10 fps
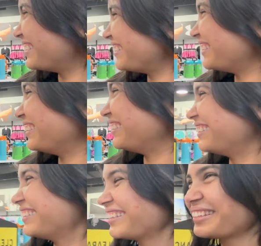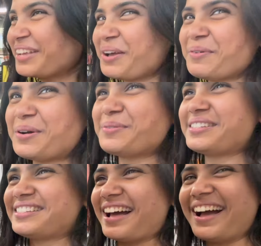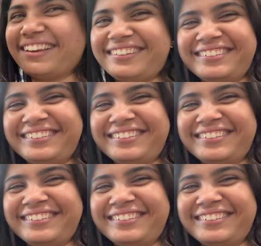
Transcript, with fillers: Okay, let's go to the What was that?